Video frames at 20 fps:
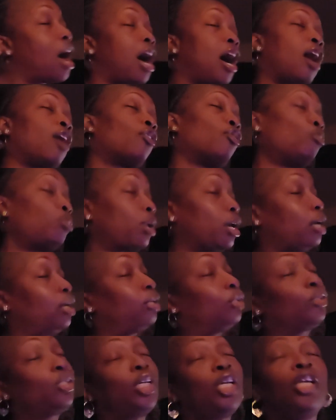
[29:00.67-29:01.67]
I don't play.
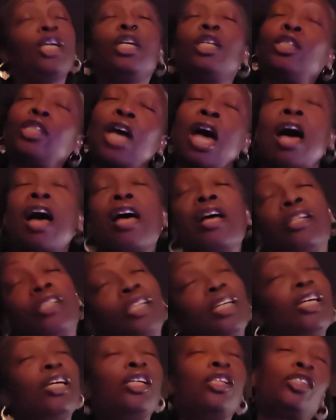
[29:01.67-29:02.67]
Tick-tock,
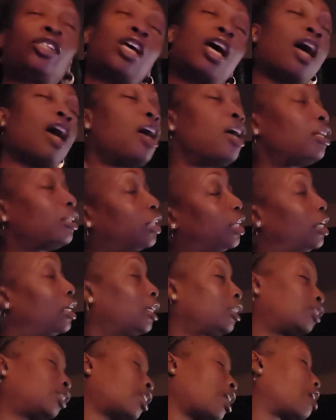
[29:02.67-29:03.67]
tick-tock,
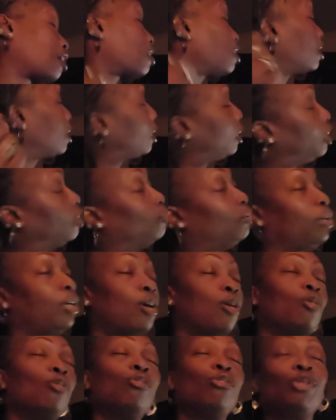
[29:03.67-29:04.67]
tick-tock. Here we
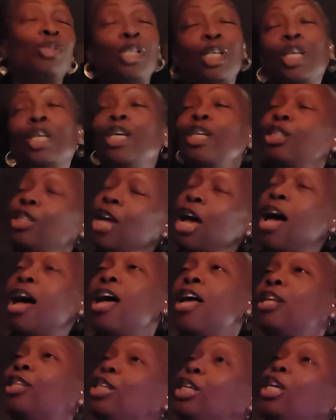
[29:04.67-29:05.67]
go. Tick-tock,
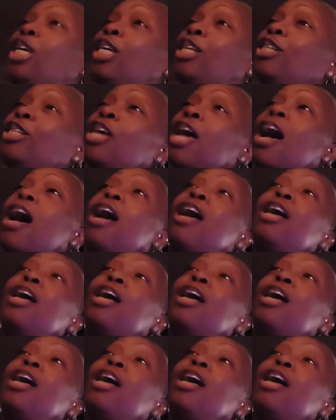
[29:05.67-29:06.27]
tick-tock,